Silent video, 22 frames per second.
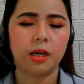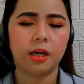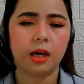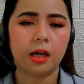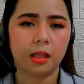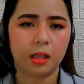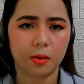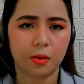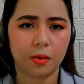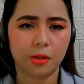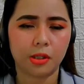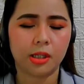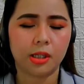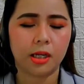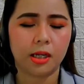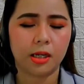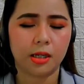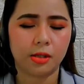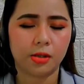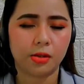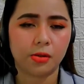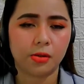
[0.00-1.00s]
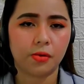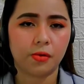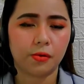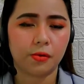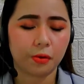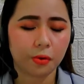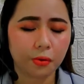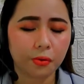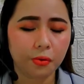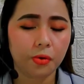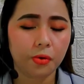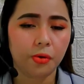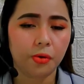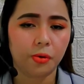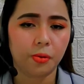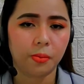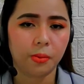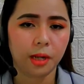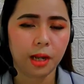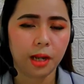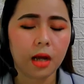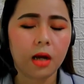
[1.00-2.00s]
And they were taken to the throne
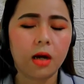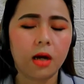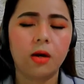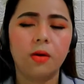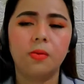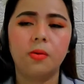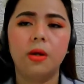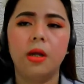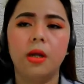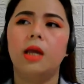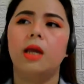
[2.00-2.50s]
room. Now,